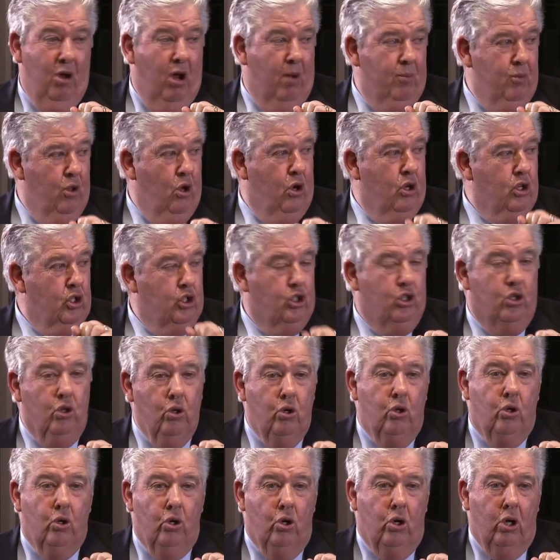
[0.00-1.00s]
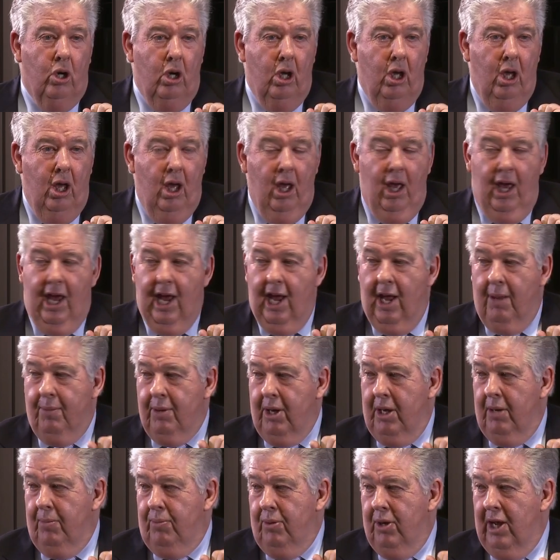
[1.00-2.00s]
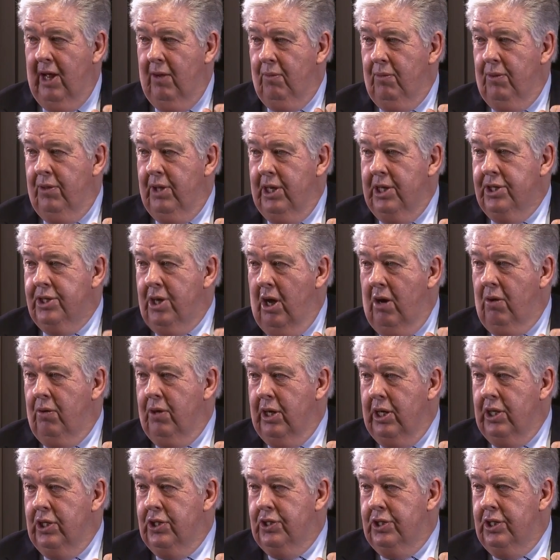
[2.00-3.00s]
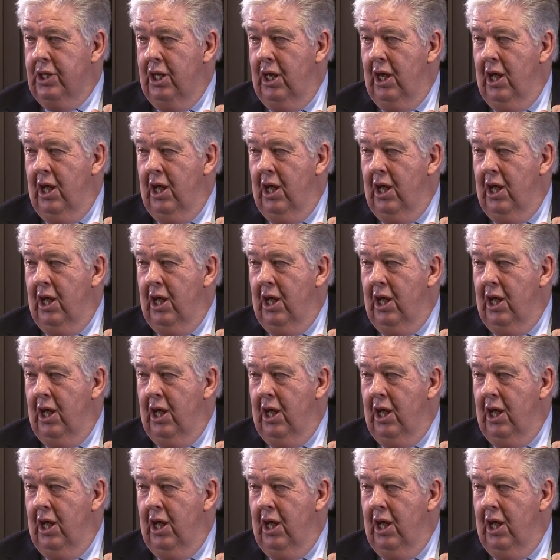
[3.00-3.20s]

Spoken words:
I'm not sure how I'm going to put up with these oldies